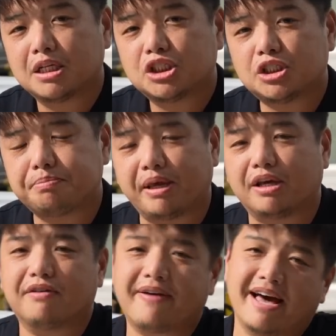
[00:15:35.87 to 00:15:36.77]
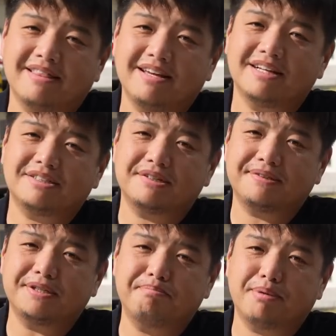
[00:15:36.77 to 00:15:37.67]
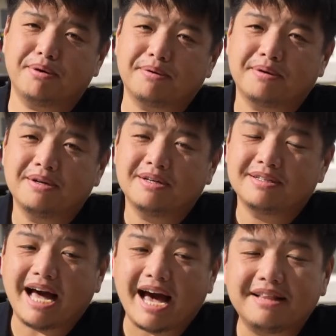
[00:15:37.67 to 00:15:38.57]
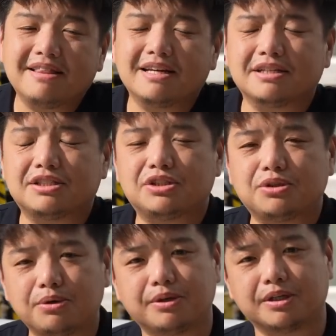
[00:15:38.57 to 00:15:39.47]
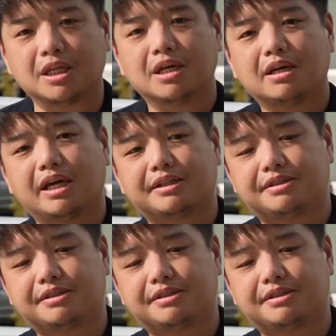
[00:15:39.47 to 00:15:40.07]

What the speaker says: Speaking of handling, that's our third pro. The handling is so good. It